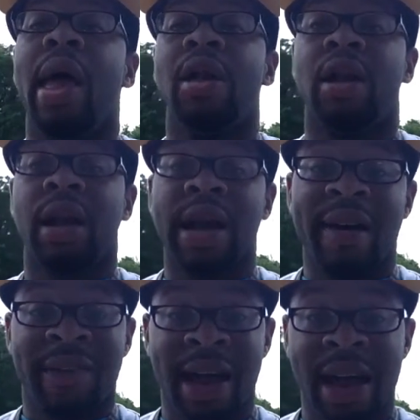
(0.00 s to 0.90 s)
Your
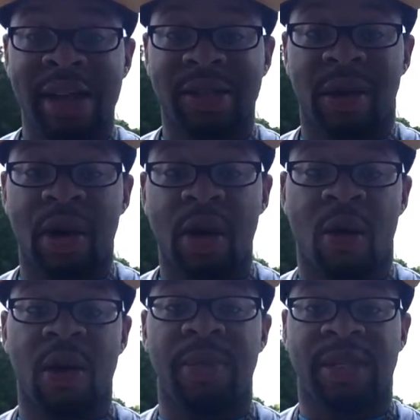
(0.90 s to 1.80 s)
left hand is going to go
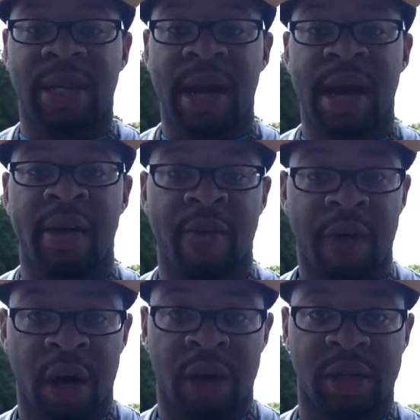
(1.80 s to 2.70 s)
on the baton
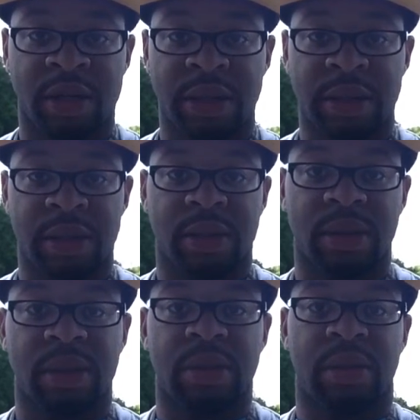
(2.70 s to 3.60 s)
first,
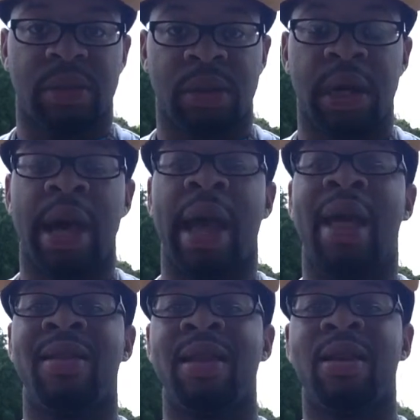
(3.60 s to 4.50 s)
okay,
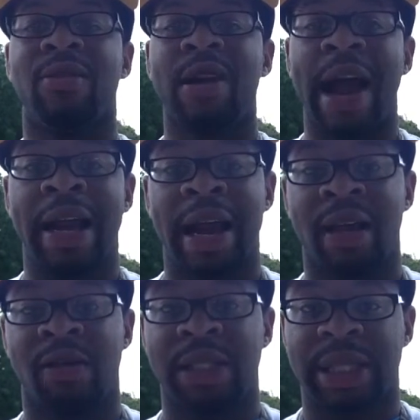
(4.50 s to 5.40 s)
and then your right
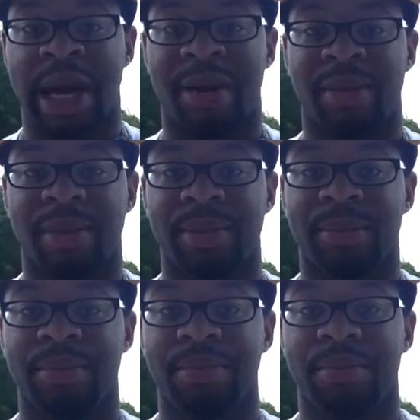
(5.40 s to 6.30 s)
hand on top.
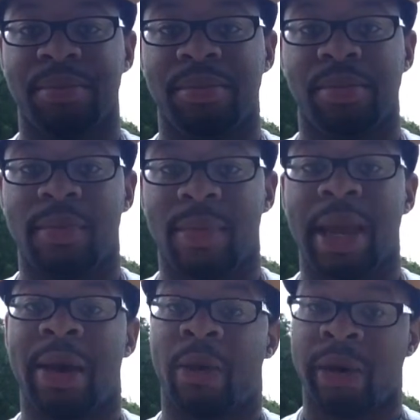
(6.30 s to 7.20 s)

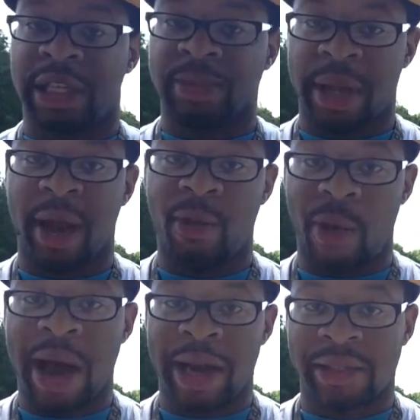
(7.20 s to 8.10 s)
And we're going to explain
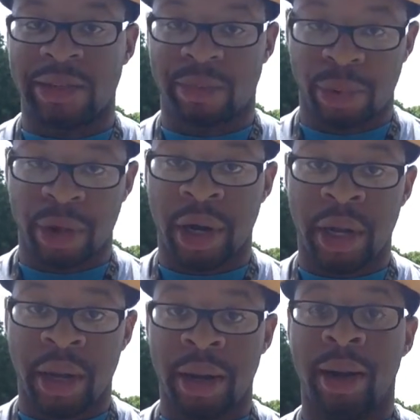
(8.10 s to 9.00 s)
why that's
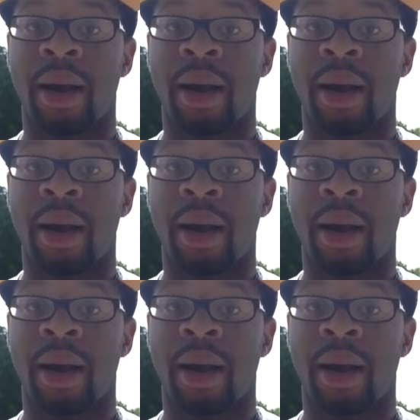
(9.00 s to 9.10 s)
important